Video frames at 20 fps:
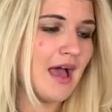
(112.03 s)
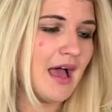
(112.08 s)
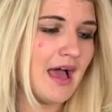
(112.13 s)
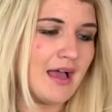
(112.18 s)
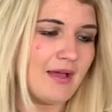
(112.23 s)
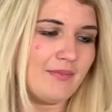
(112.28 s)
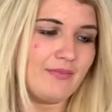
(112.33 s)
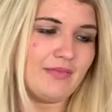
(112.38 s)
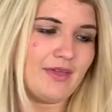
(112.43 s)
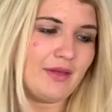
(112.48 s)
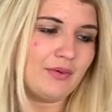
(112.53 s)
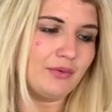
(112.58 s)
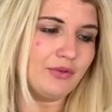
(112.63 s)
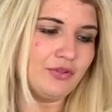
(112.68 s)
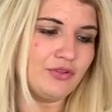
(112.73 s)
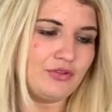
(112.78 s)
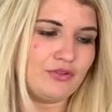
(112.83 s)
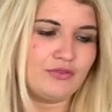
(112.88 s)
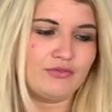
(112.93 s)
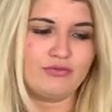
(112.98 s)
Um, they
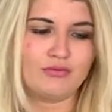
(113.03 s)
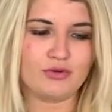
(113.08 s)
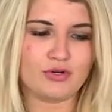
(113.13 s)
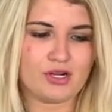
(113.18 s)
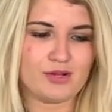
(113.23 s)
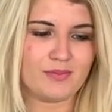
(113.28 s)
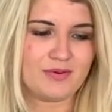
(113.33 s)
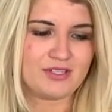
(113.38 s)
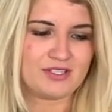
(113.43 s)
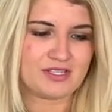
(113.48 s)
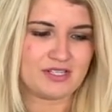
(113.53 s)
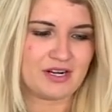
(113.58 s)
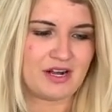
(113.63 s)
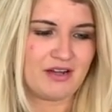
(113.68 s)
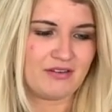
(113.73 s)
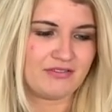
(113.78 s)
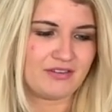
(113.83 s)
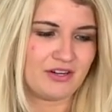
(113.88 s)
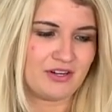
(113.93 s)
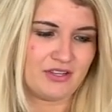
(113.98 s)
will do 40%
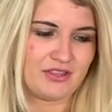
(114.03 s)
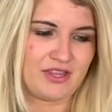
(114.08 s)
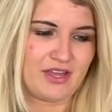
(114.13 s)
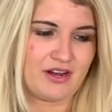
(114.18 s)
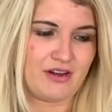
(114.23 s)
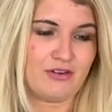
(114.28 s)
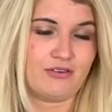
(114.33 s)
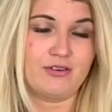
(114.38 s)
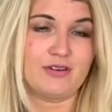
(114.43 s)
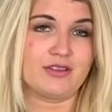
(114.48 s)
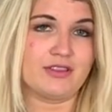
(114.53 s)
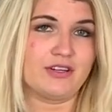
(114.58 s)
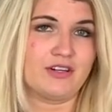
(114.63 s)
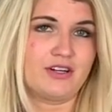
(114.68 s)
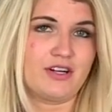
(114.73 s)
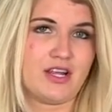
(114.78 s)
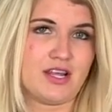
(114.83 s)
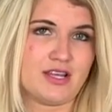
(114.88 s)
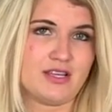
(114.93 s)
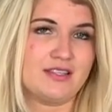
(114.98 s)
off here and there or
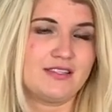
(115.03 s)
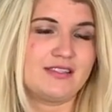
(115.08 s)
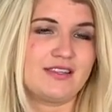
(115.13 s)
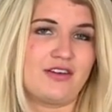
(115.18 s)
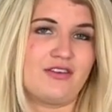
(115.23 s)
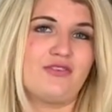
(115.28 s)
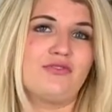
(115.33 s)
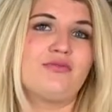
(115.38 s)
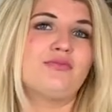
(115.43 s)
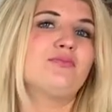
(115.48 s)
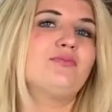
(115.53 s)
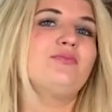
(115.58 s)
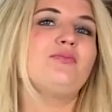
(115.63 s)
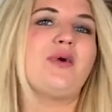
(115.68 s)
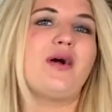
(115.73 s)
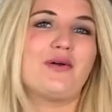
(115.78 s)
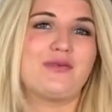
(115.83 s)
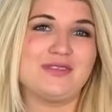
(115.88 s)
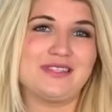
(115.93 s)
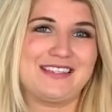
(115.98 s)
30. So
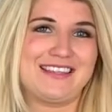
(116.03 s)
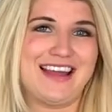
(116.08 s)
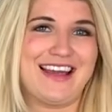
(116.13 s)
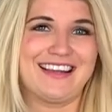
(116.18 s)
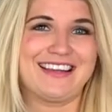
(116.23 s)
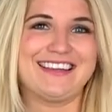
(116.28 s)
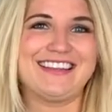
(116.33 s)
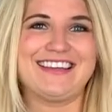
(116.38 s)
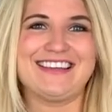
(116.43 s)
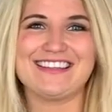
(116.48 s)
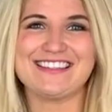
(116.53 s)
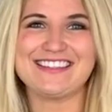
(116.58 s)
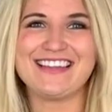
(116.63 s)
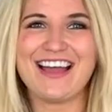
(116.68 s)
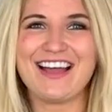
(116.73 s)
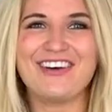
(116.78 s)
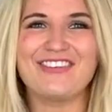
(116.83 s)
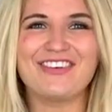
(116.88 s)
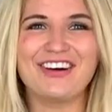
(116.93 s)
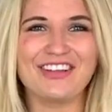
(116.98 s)
I would snag things
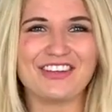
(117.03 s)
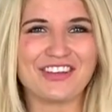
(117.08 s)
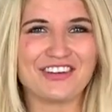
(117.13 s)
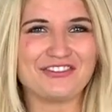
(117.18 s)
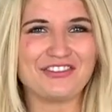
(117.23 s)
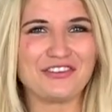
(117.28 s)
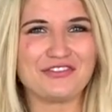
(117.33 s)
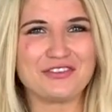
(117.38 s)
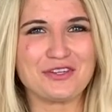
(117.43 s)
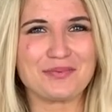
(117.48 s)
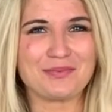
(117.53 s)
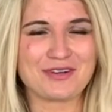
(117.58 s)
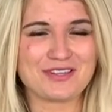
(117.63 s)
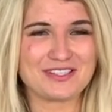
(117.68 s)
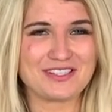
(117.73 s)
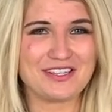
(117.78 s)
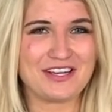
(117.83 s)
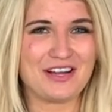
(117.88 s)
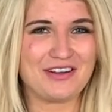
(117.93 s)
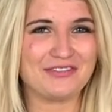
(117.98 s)
now while they're
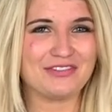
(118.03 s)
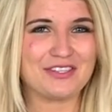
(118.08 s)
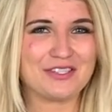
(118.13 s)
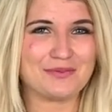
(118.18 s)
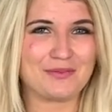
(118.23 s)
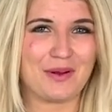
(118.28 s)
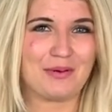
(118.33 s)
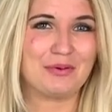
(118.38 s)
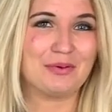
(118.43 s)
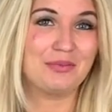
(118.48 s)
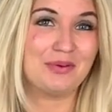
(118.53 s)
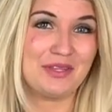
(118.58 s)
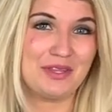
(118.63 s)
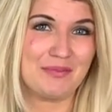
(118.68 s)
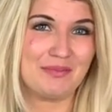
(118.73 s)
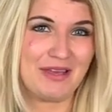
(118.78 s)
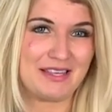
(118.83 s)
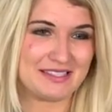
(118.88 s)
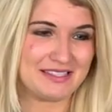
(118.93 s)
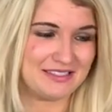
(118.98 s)
50% off. That's probably
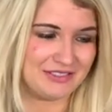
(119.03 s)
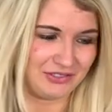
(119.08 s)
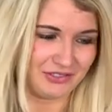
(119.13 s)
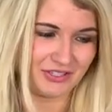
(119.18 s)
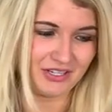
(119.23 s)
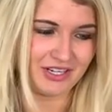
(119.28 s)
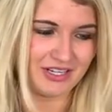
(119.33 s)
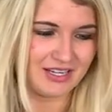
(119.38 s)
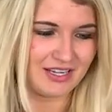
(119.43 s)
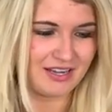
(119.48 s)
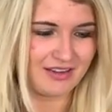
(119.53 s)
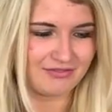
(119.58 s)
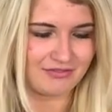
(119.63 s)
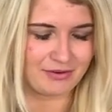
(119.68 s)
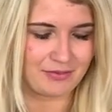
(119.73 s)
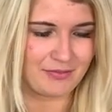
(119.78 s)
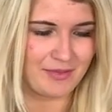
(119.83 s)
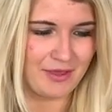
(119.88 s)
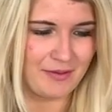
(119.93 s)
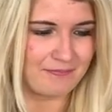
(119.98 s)
the best deal you're going to get
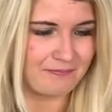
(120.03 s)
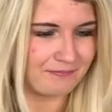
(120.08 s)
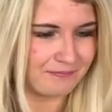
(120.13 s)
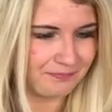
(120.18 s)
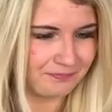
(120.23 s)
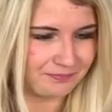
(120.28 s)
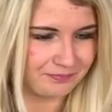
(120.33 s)
from them.